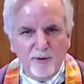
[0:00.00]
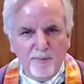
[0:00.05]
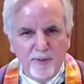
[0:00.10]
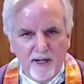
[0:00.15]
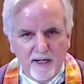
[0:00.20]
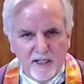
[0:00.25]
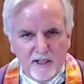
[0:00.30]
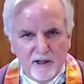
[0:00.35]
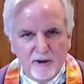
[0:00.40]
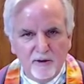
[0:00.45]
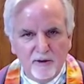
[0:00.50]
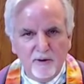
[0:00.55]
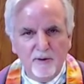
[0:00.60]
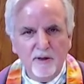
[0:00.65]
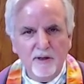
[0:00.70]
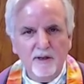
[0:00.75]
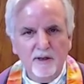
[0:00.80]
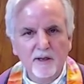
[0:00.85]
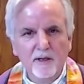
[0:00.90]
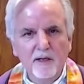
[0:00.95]
growth by
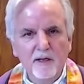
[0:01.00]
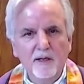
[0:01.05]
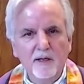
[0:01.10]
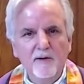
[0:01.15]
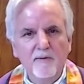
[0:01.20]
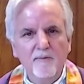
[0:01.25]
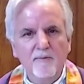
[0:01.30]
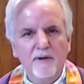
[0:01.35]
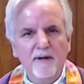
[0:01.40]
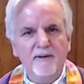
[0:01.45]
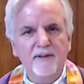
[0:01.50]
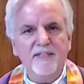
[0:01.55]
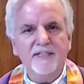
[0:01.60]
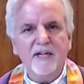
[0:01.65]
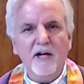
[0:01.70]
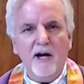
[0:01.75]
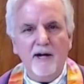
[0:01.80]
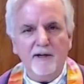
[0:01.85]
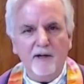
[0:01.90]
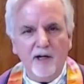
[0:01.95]
you in
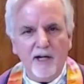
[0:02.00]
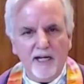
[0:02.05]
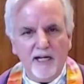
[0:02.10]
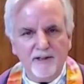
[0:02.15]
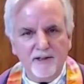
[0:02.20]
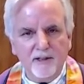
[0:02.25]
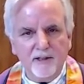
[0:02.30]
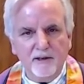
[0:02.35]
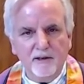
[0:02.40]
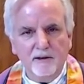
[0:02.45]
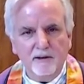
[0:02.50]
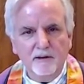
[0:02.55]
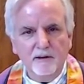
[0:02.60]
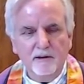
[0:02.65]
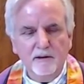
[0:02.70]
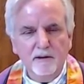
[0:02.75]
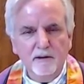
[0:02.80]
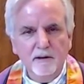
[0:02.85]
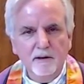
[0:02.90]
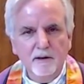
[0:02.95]
this congregation